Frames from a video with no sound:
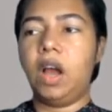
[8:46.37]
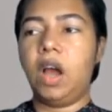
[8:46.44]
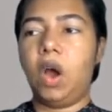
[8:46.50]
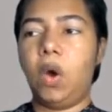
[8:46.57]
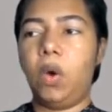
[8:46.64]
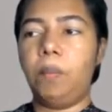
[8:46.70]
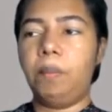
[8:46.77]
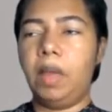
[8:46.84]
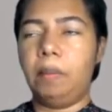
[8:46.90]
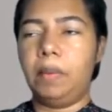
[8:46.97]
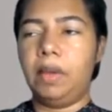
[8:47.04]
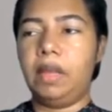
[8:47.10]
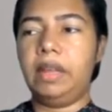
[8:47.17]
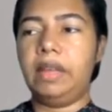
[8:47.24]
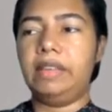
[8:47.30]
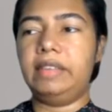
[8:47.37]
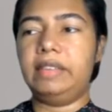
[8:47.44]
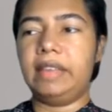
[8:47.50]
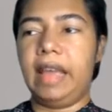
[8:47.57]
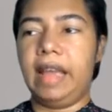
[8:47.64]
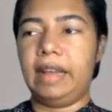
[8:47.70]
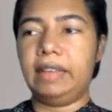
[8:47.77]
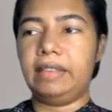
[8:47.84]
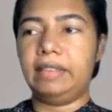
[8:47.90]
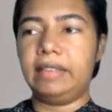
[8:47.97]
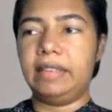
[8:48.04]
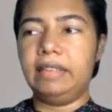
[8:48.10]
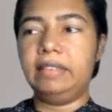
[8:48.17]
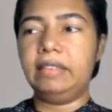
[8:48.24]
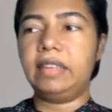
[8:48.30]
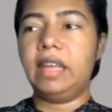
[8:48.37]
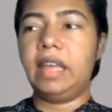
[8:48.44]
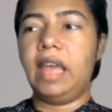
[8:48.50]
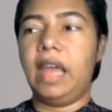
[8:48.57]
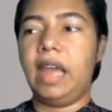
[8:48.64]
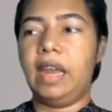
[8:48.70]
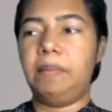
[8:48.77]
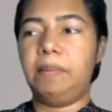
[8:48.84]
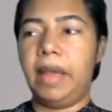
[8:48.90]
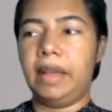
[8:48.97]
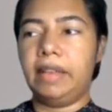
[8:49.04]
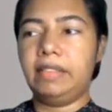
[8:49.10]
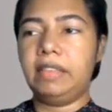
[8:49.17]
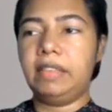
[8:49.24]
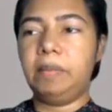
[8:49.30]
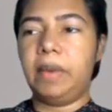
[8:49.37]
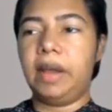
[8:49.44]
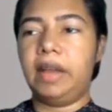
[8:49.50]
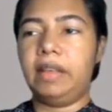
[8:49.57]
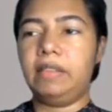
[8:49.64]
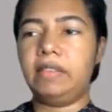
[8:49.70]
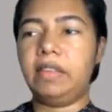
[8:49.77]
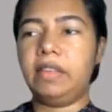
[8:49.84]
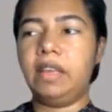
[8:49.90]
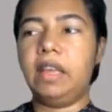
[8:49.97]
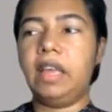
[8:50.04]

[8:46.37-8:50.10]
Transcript: how memory is accessed and maximizes